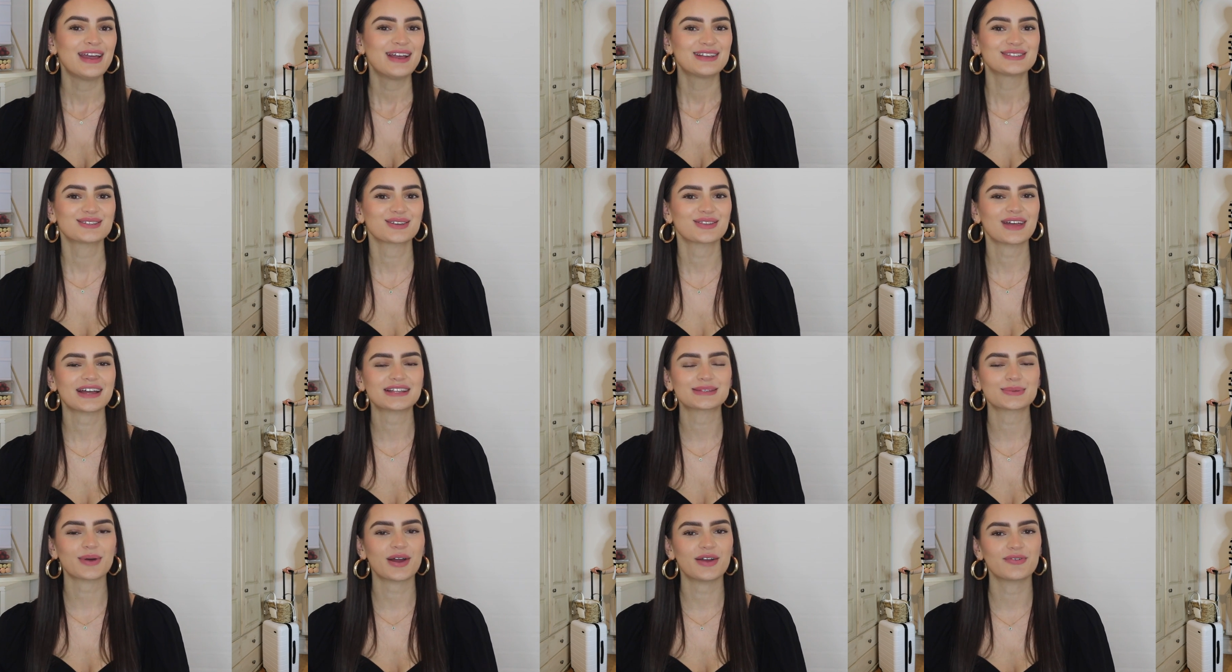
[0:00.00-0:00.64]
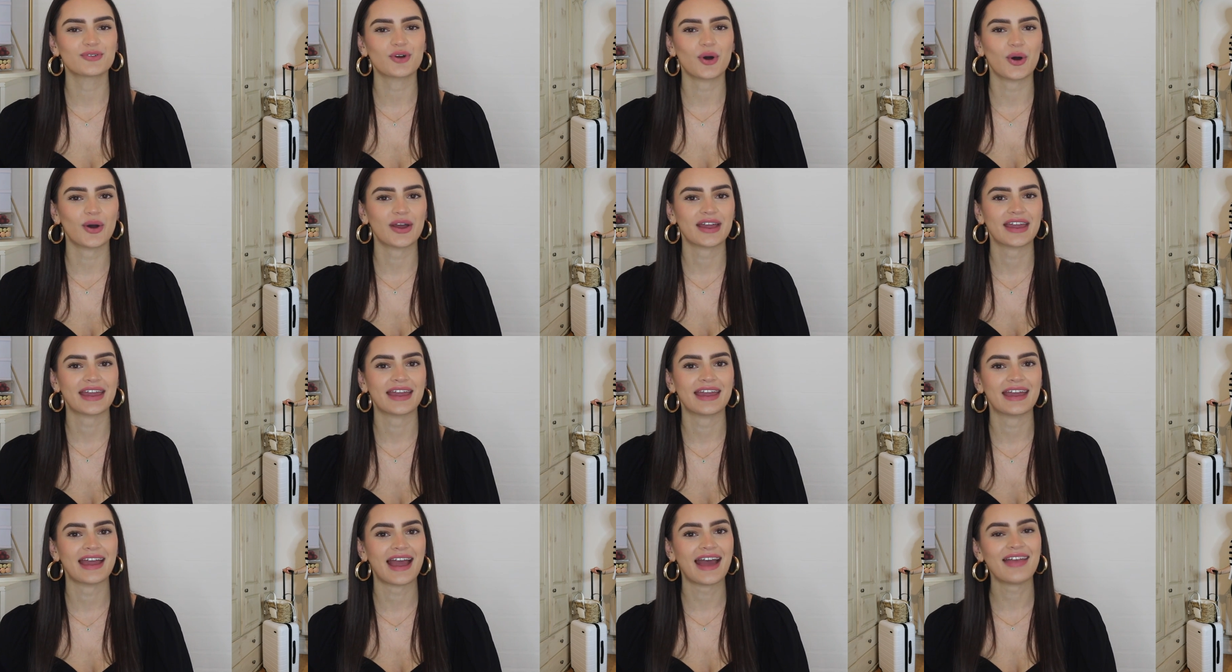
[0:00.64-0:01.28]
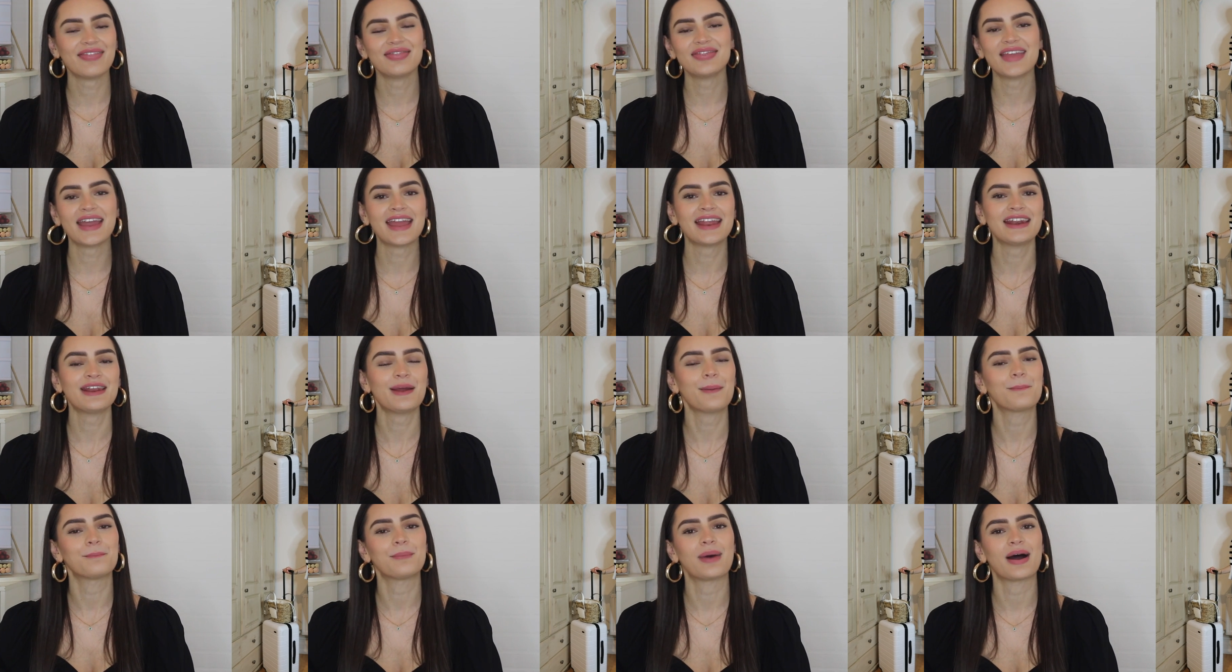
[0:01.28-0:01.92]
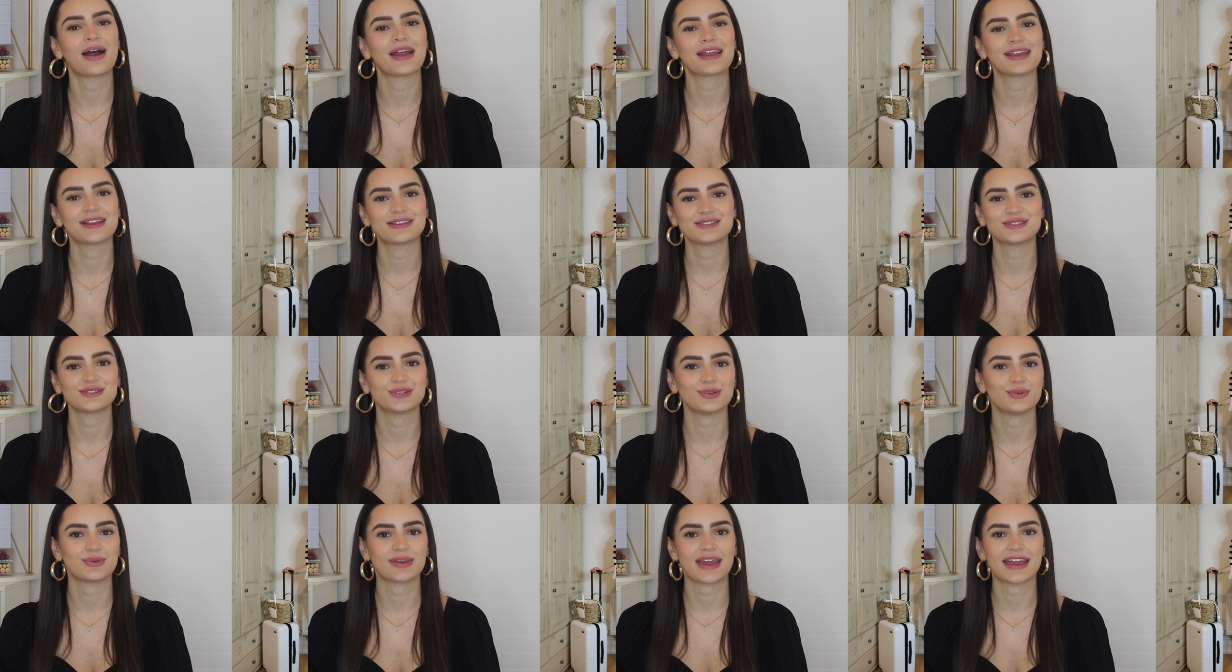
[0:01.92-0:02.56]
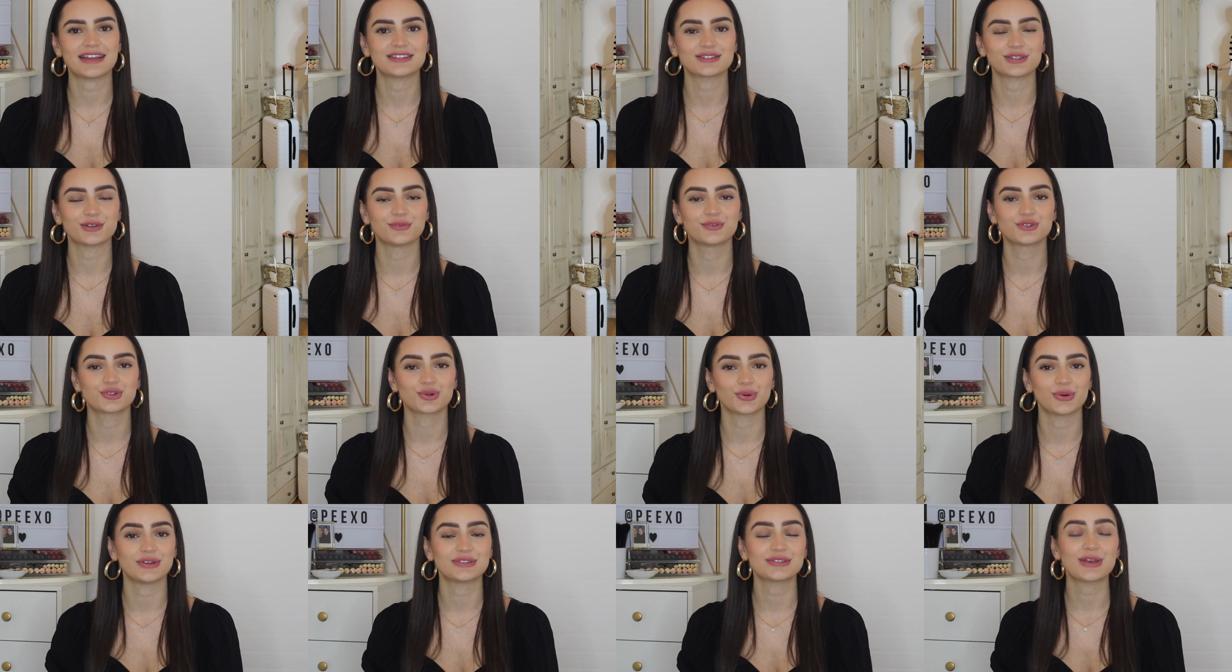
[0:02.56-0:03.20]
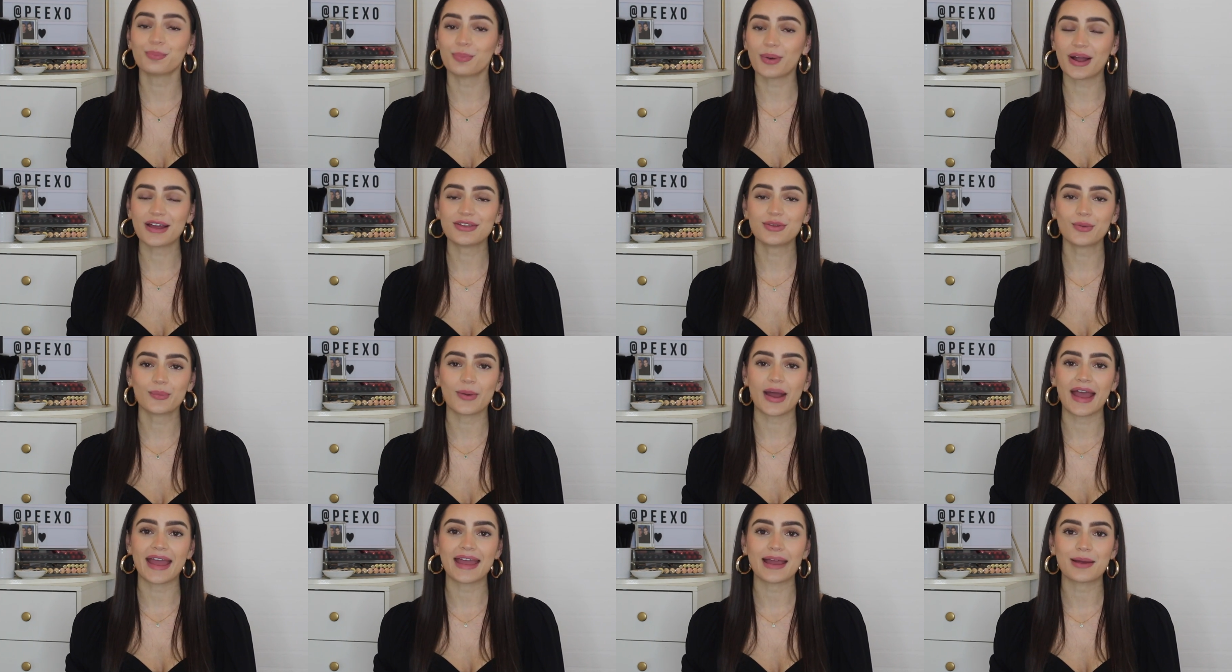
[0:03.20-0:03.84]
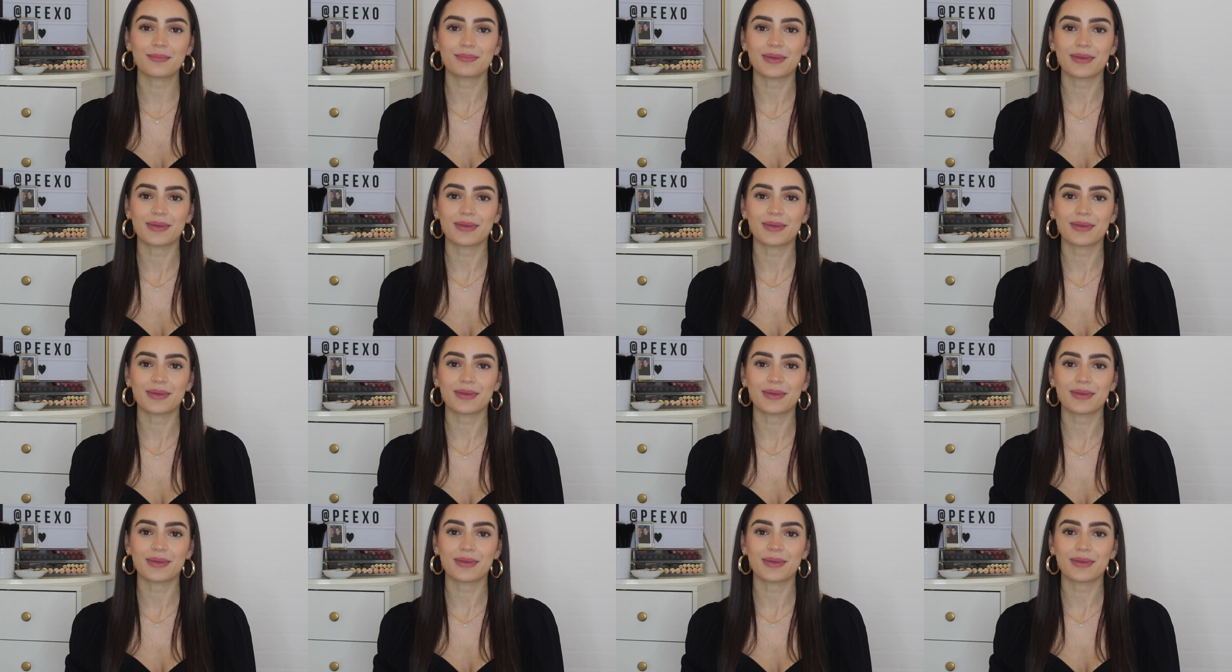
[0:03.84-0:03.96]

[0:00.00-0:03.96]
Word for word: so that's what I've got got here and then my suitcase of choice. By the way,